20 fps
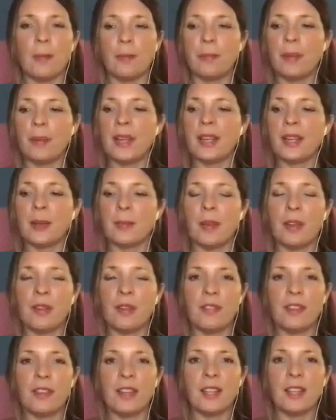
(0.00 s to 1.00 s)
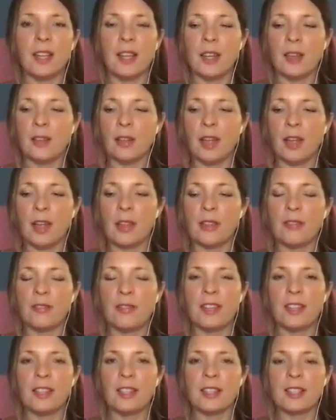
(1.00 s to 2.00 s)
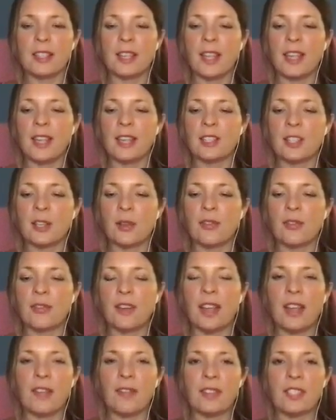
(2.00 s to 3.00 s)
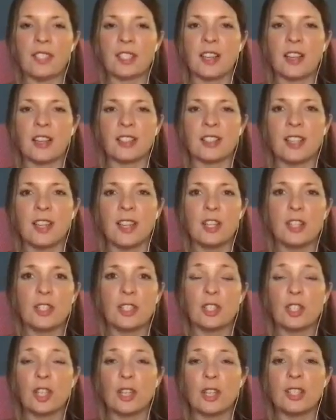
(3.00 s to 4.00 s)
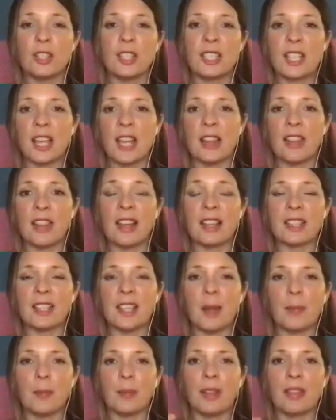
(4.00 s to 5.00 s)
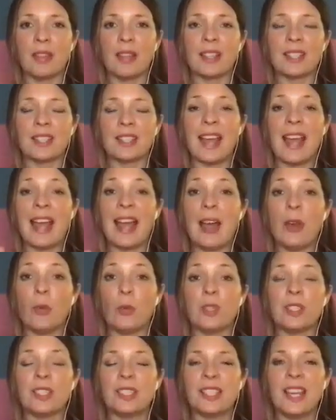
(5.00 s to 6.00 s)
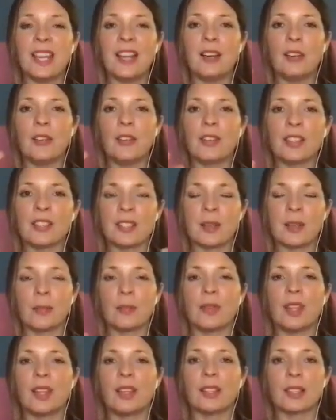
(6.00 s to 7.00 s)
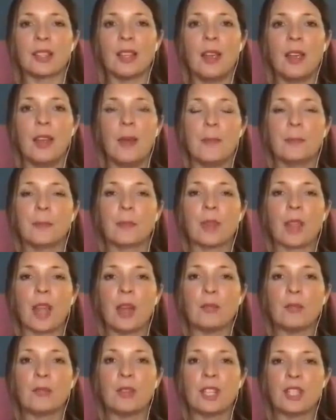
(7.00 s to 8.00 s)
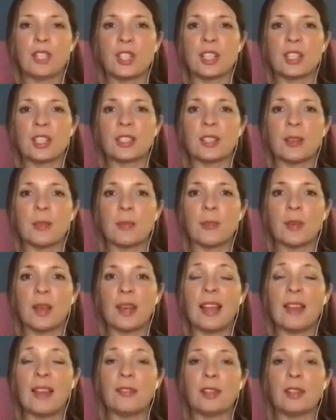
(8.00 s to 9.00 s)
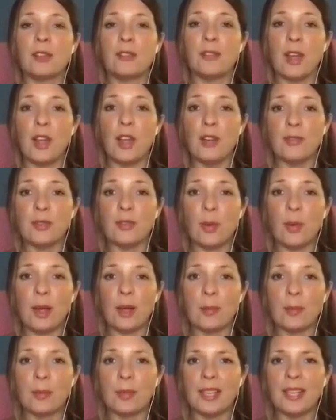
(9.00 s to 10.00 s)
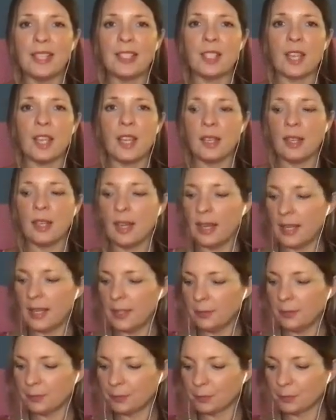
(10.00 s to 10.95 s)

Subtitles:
pick at at the fingers here. So if I ever start to notice that that's happening, that's an outward tell that I'm reaching some level of overwhelm internally.